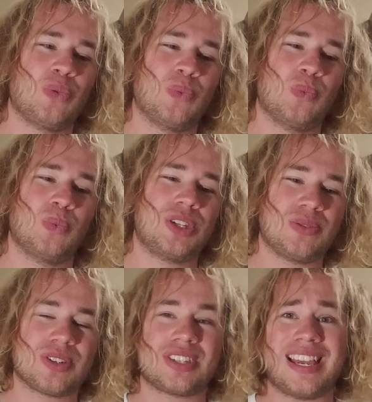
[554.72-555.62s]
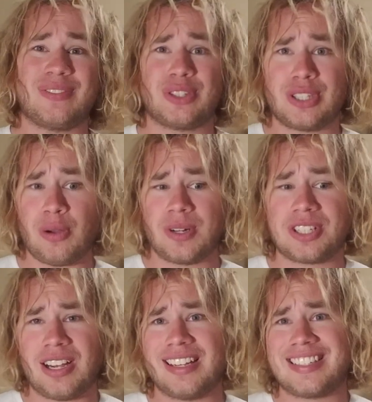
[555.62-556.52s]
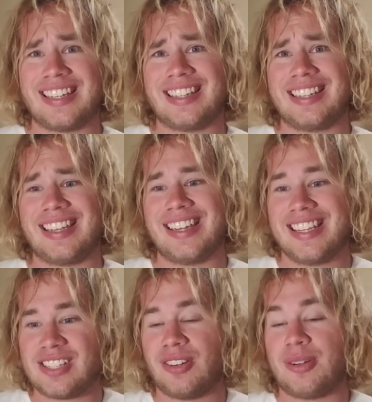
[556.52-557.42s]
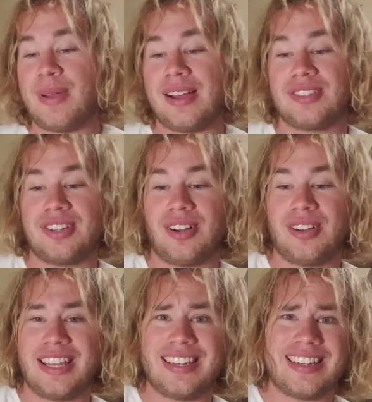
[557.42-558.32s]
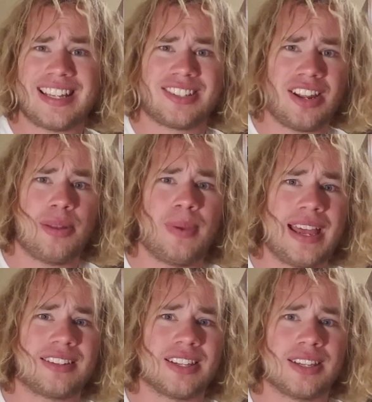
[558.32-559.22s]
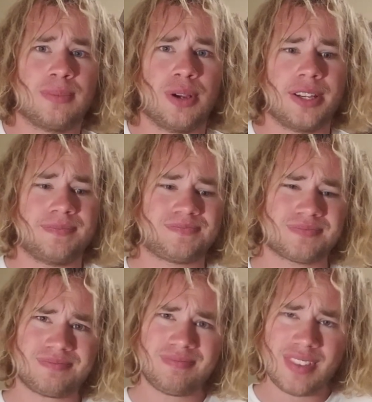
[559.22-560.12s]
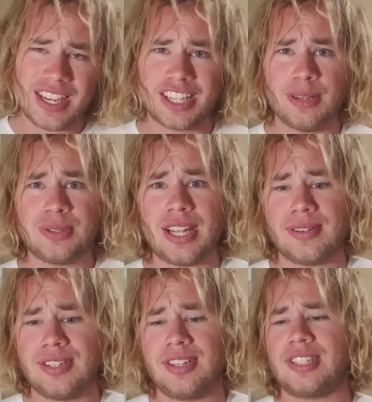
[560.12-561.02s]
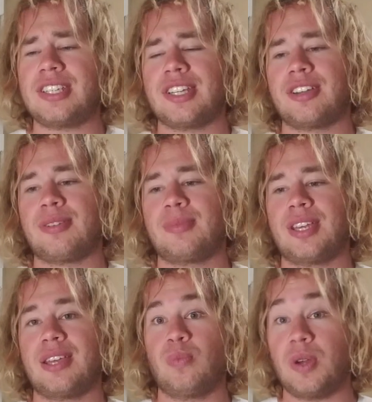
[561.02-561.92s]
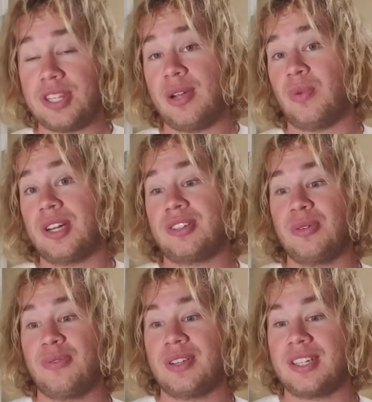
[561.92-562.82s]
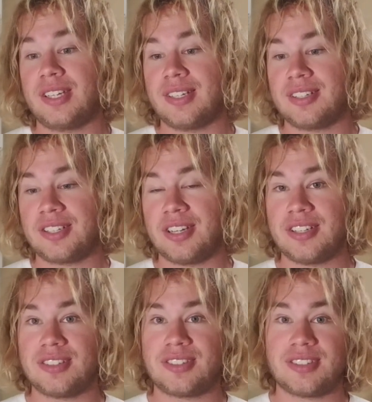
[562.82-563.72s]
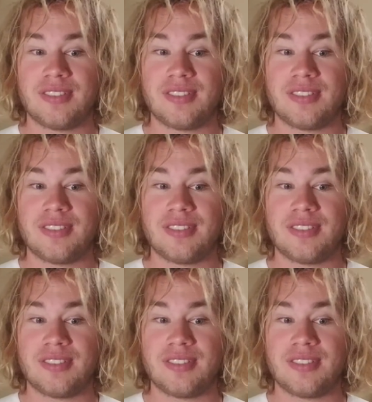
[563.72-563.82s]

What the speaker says: when you just have so much content, it is hard to balance it all. And that's not a bad thing, but it comes down to the DM and what they want to do with it in the end. Because